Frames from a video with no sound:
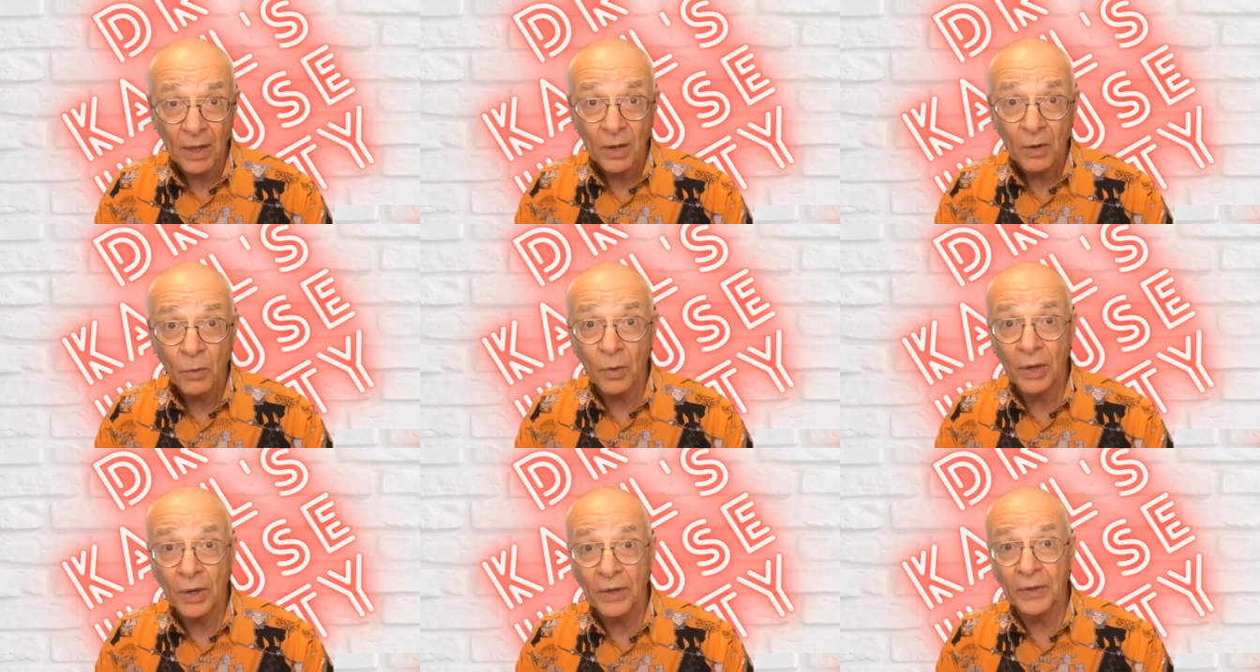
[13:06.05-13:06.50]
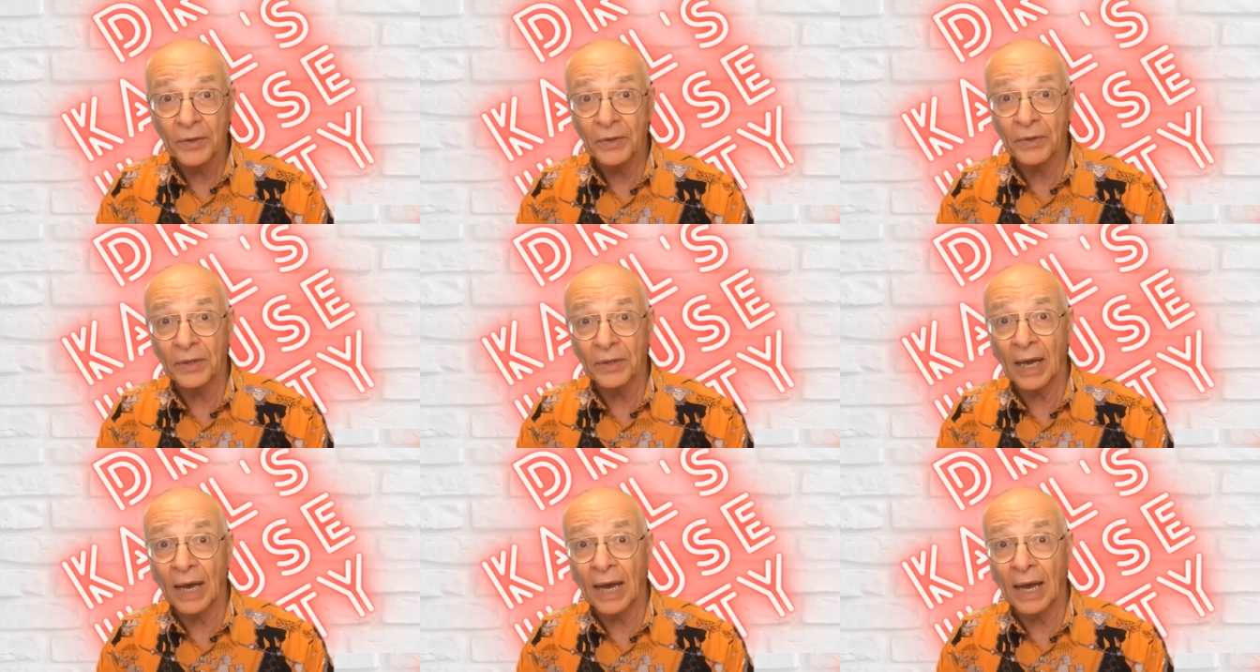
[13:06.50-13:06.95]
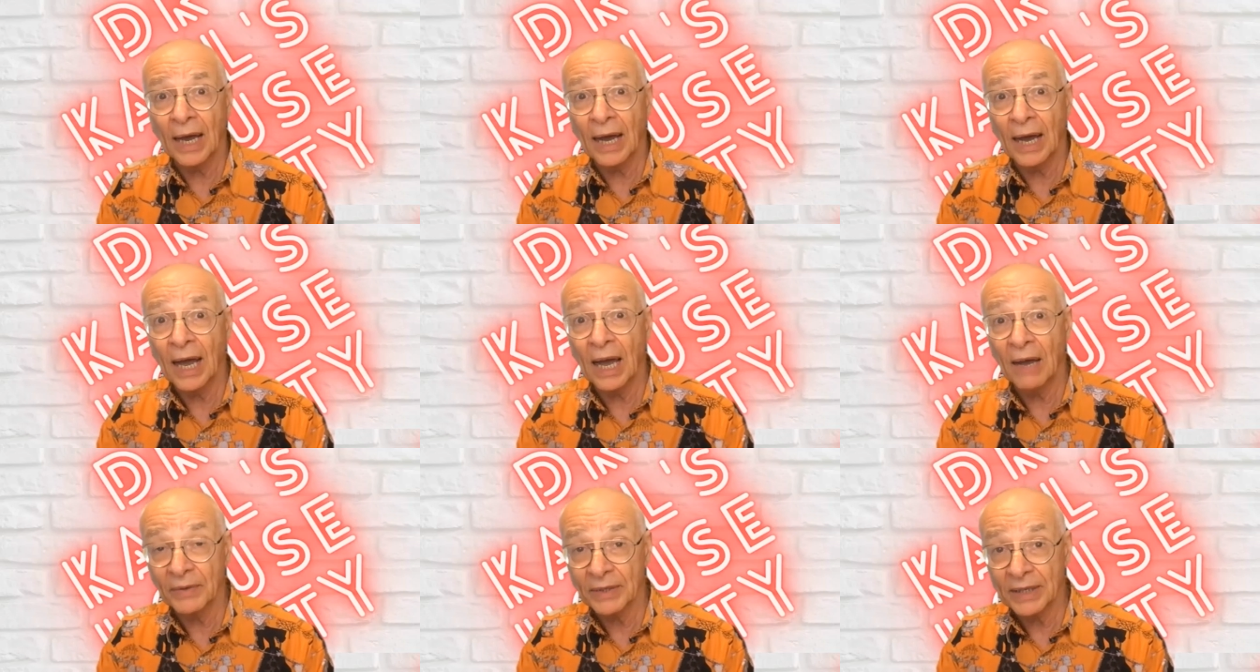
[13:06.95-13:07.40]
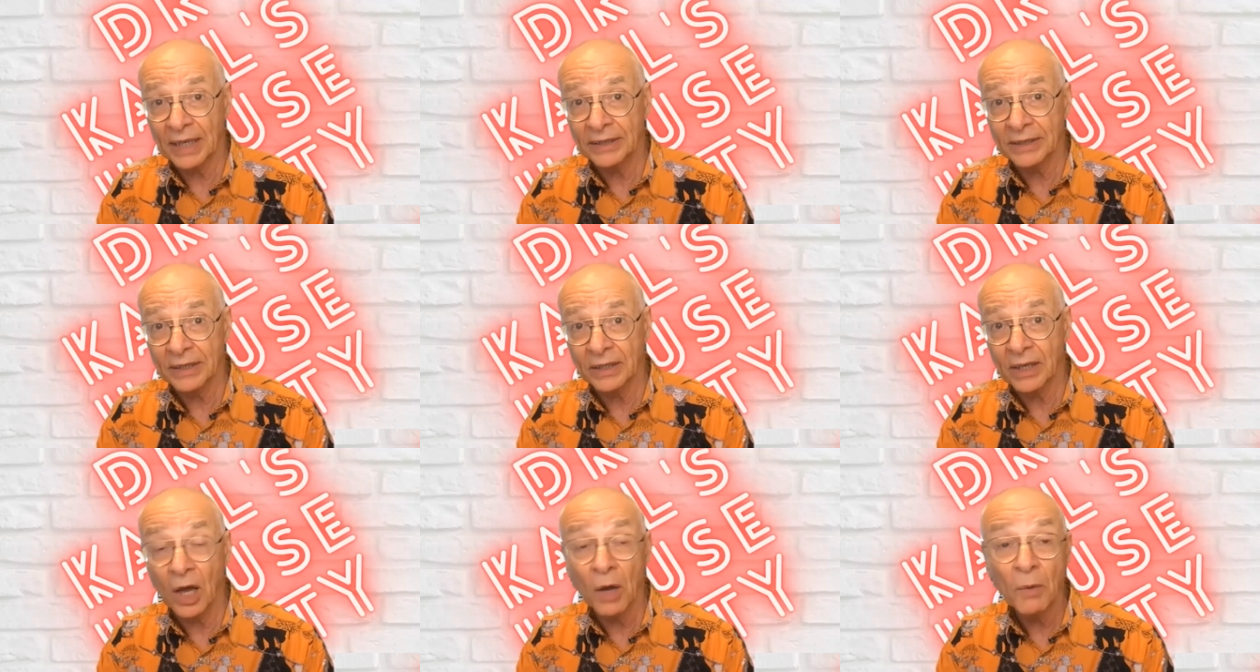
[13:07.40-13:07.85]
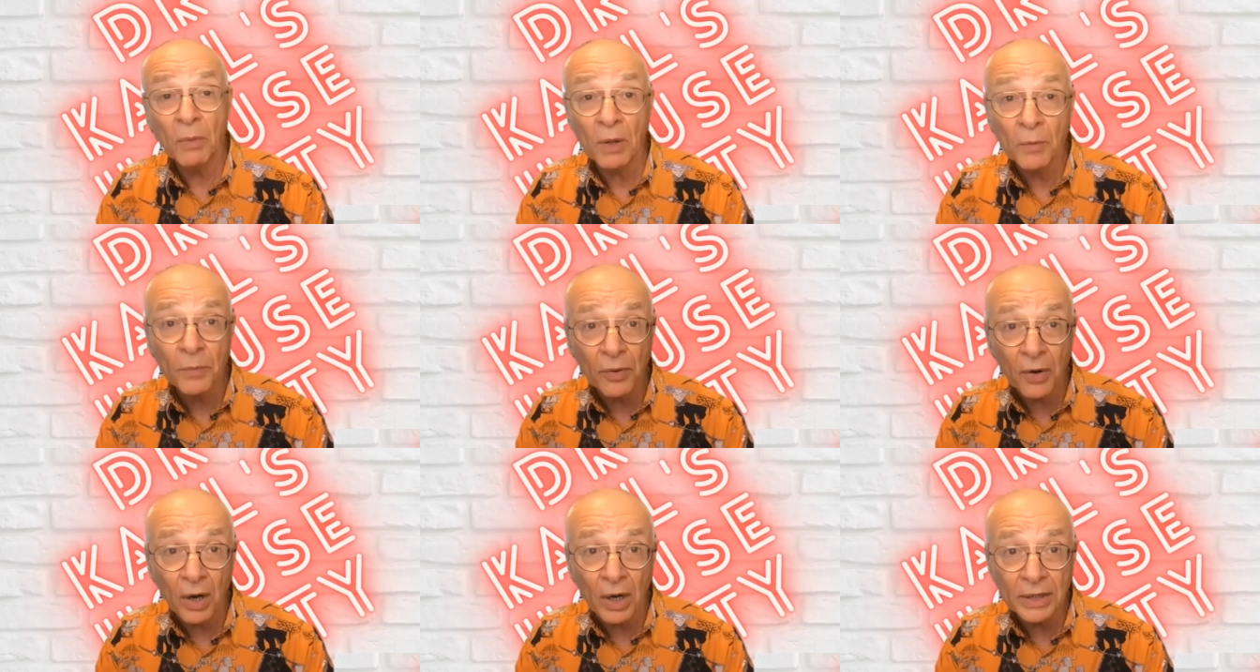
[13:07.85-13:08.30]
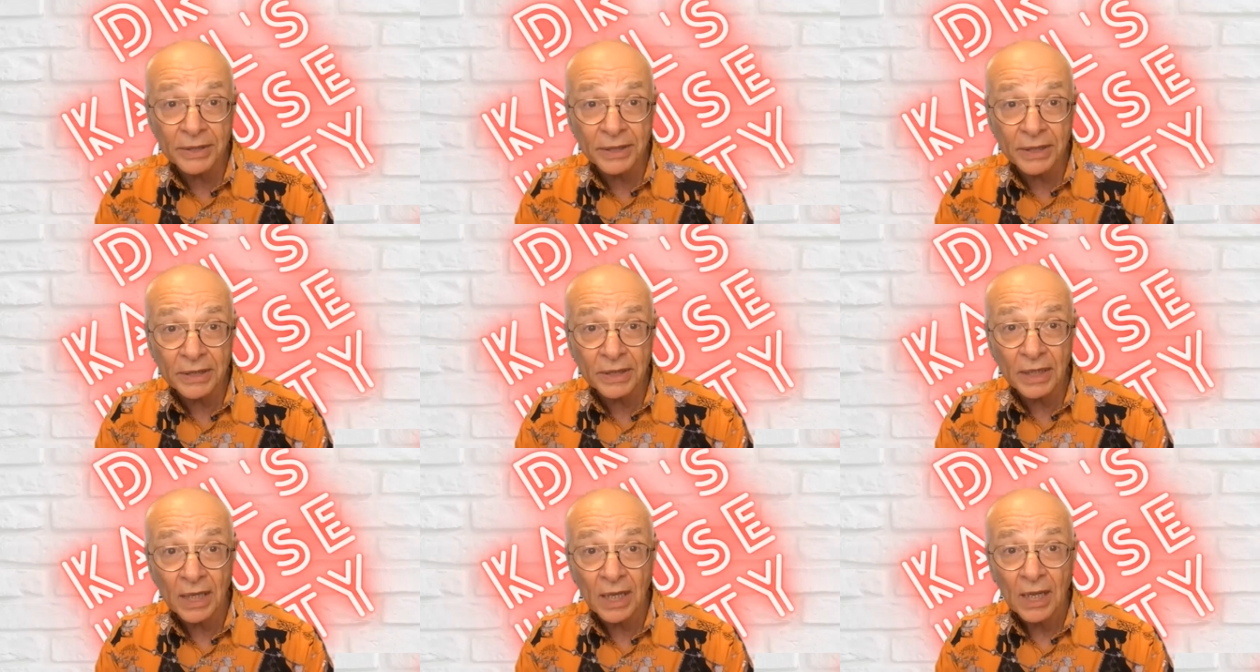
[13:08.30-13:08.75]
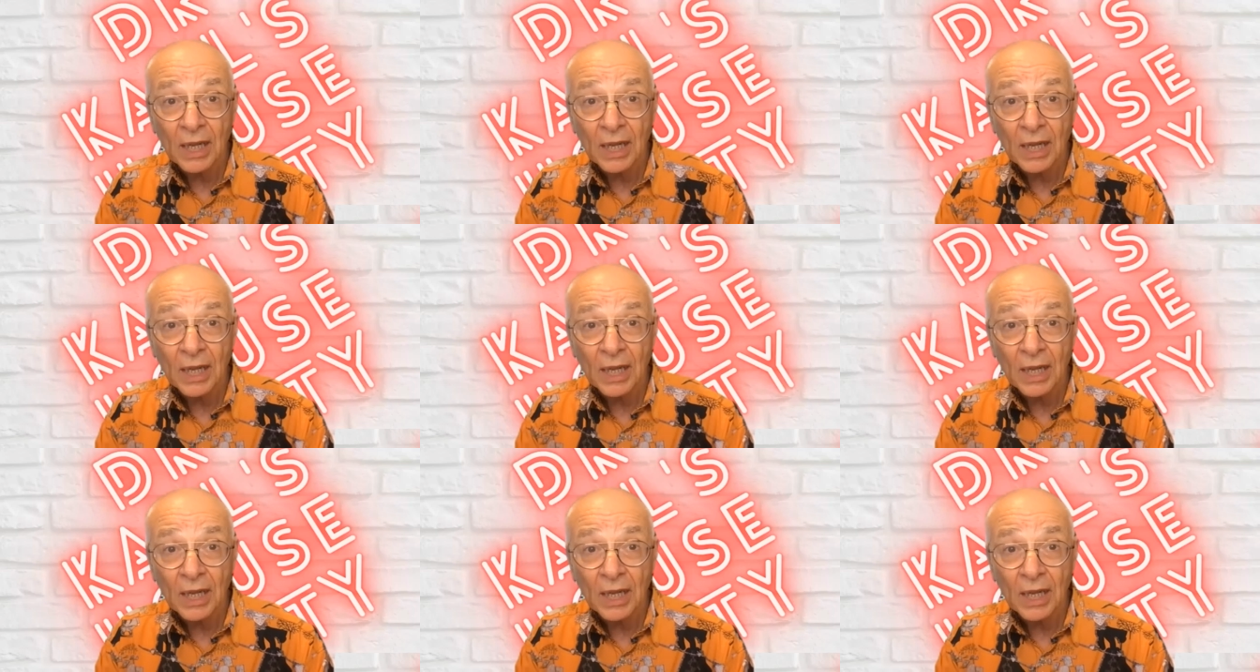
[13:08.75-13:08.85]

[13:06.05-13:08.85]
with half a dozen Nobel Prizes,